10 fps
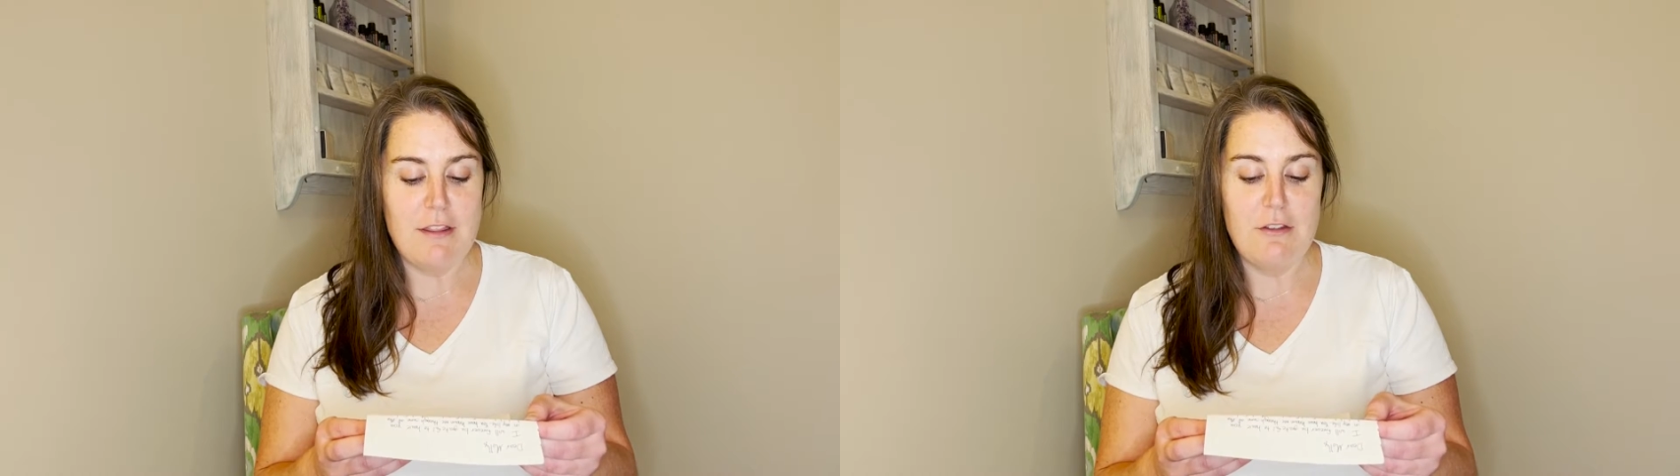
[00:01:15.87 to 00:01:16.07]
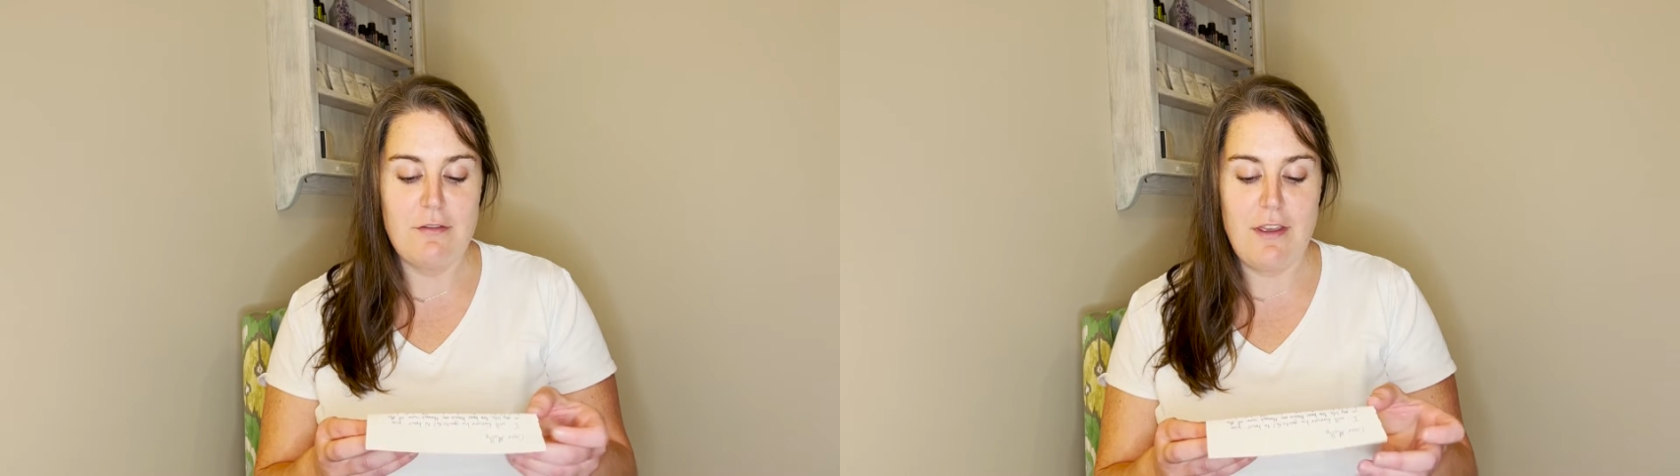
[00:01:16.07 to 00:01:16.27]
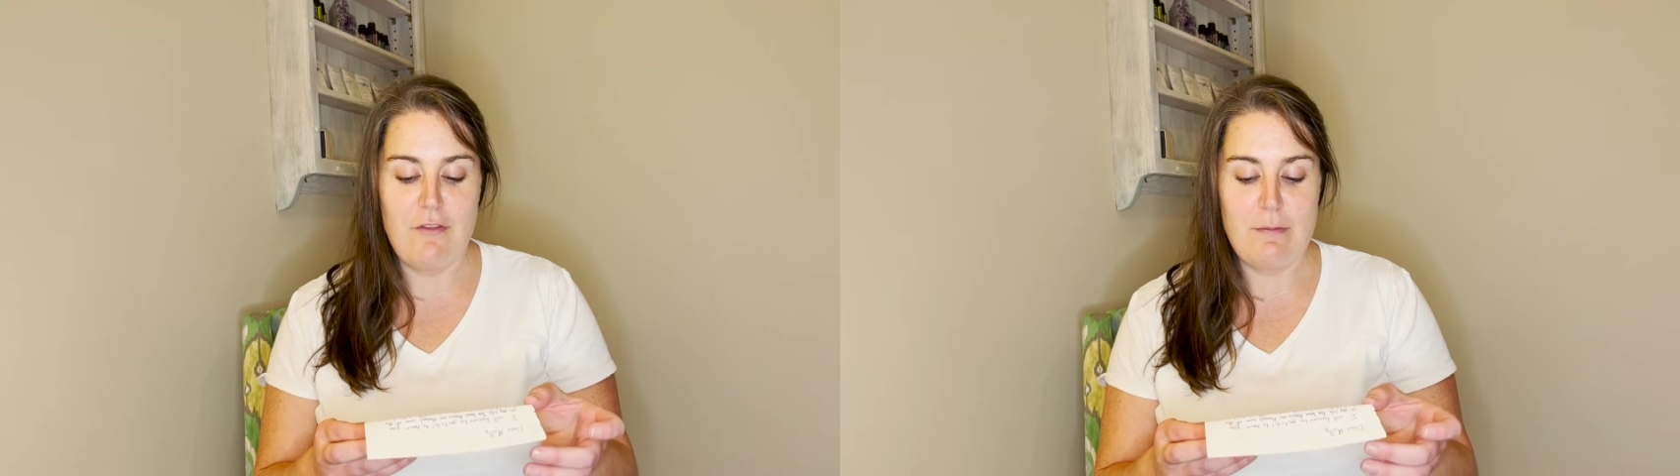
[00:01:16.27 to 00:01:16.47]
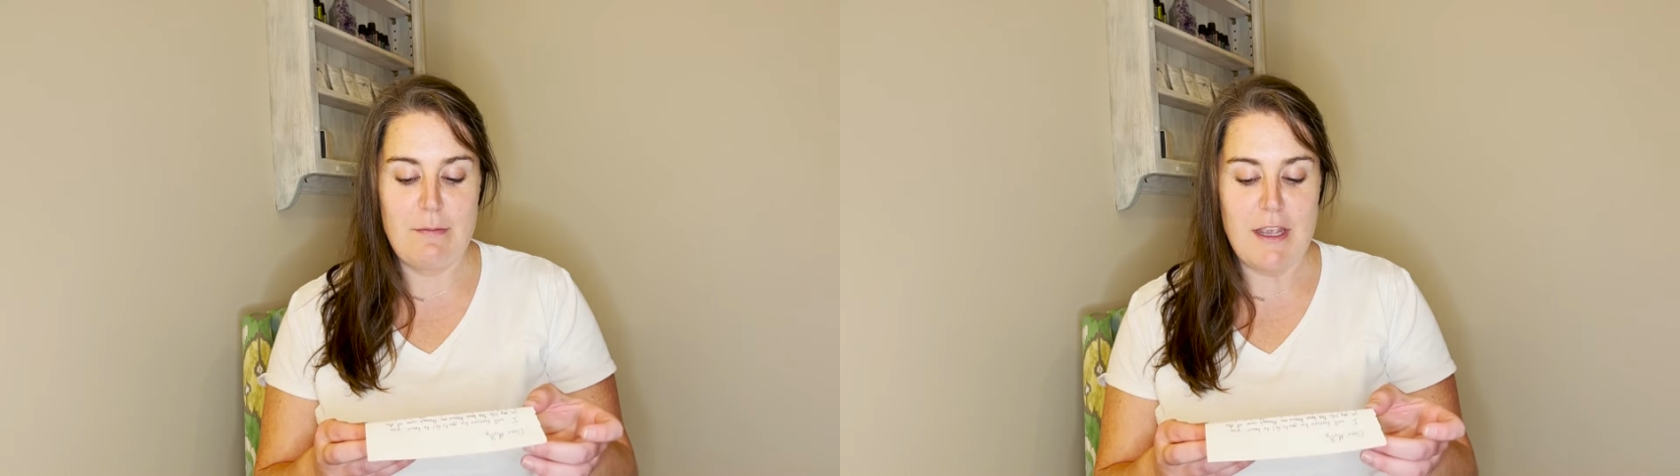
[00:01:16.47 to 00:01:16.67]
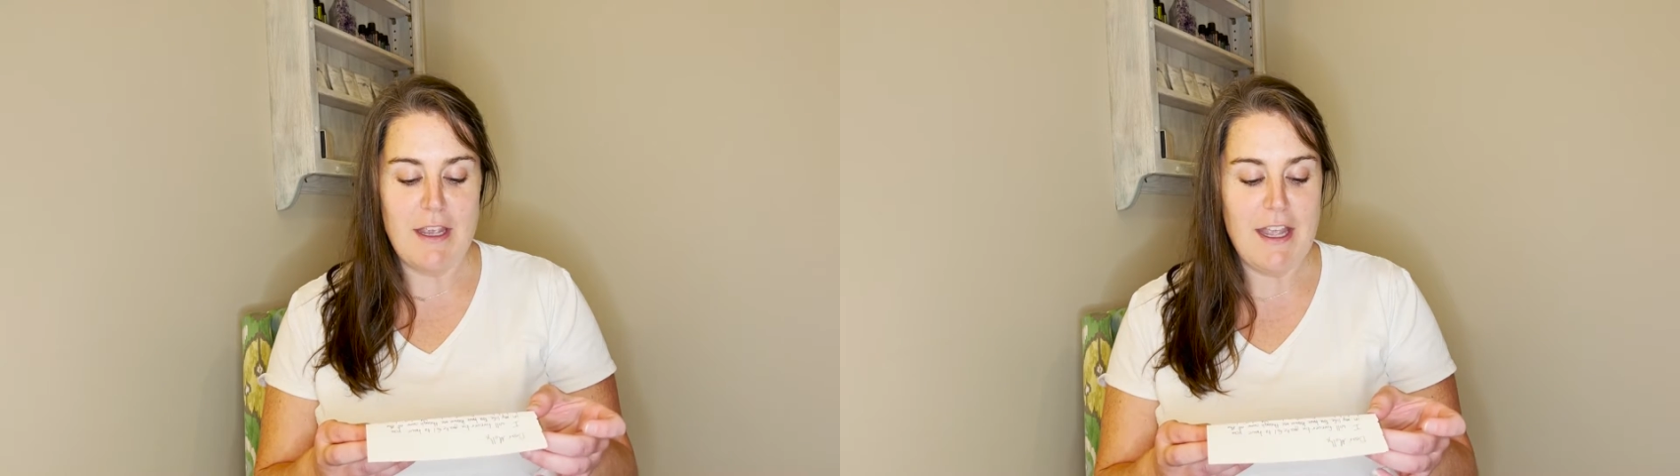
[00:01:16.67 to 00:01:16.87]
you've given
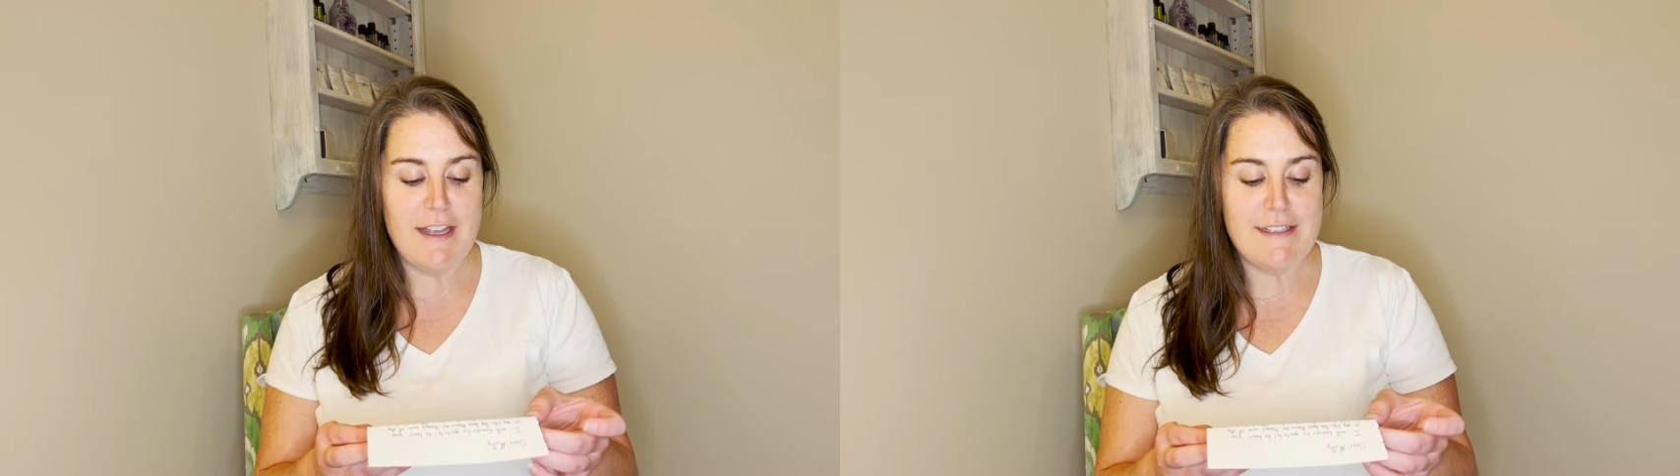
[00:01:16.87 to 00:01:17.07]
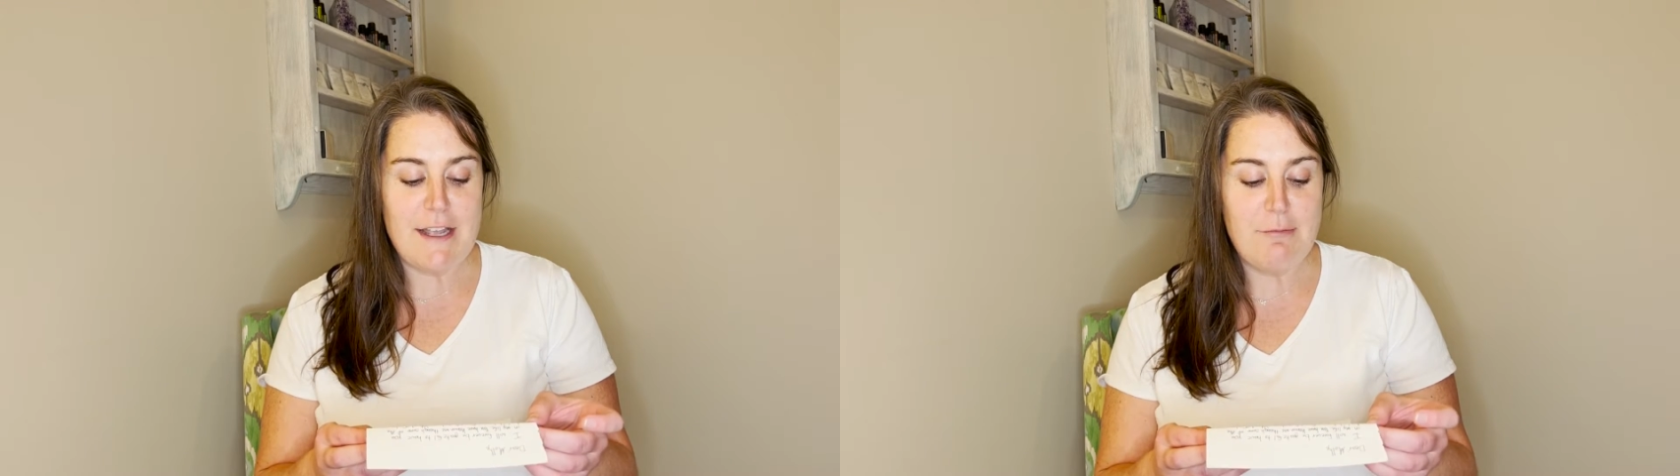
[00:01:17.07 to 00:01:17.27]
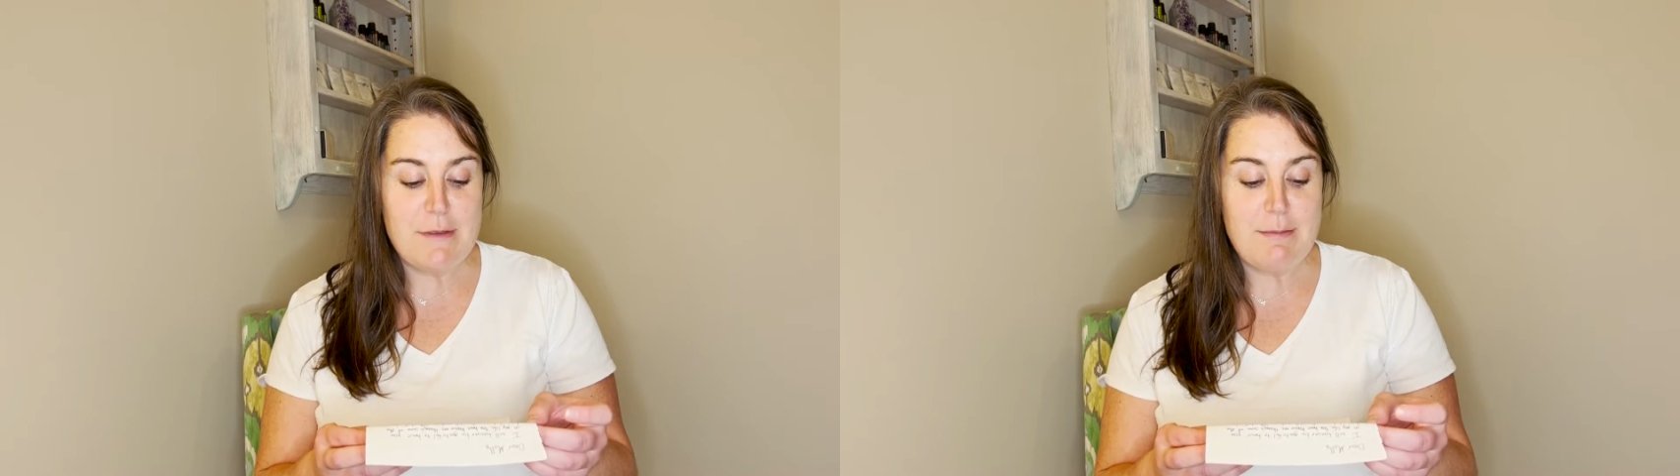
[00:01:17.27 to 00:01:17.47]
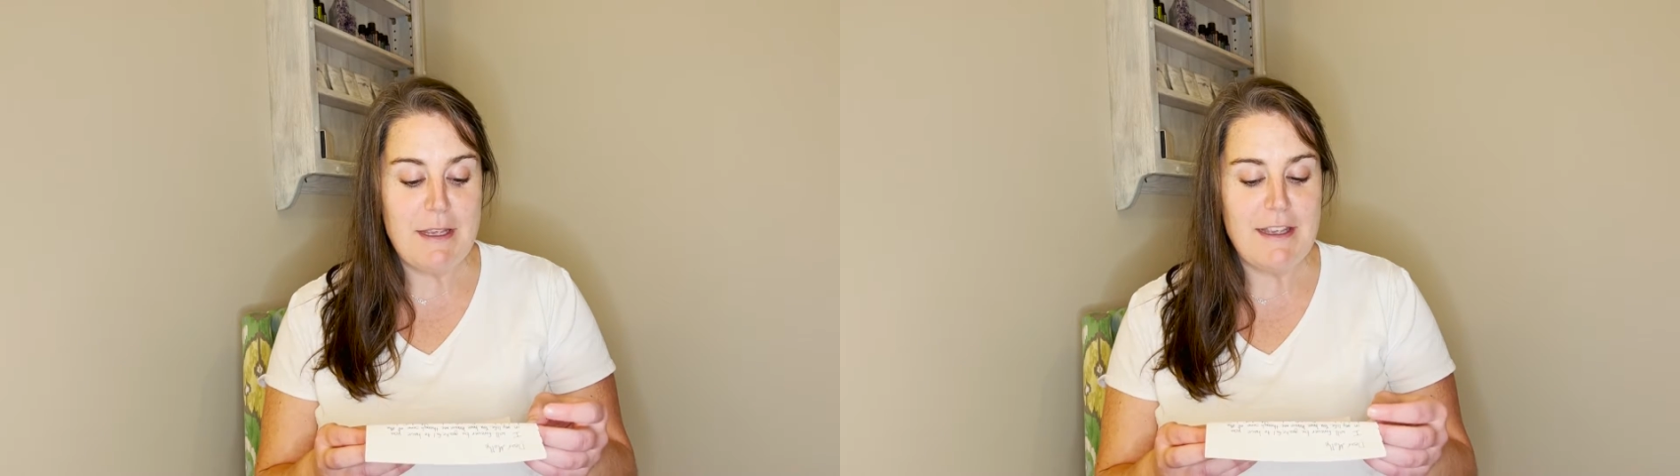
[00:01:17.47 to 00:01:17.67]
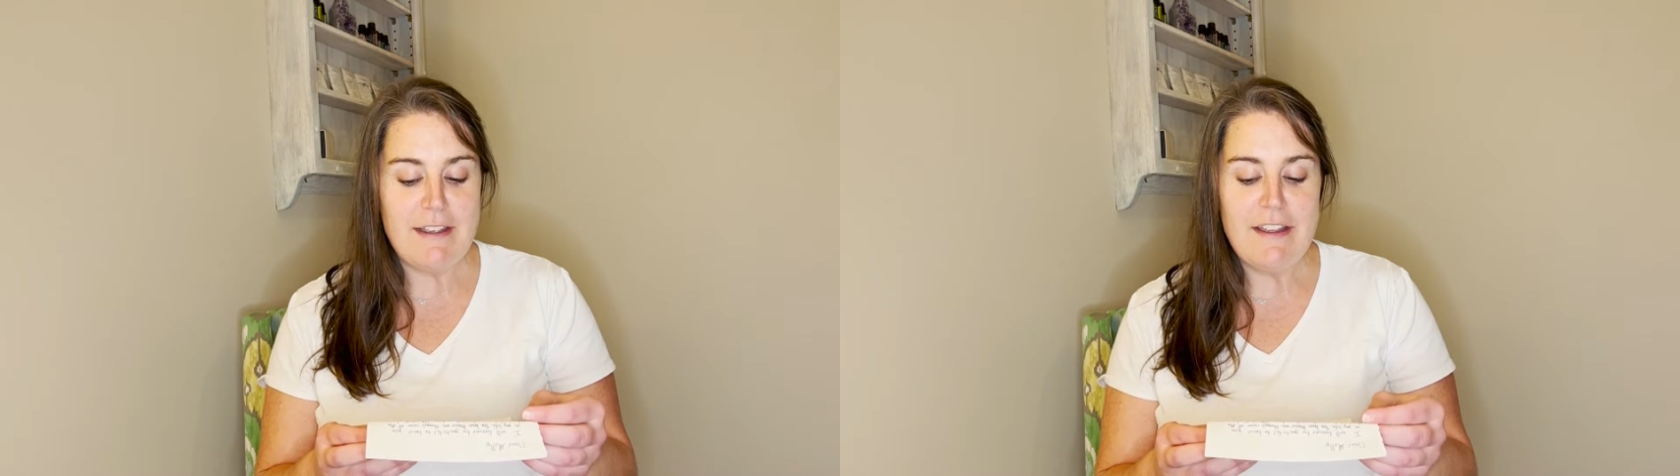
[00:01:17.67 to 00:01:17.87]
me has helped me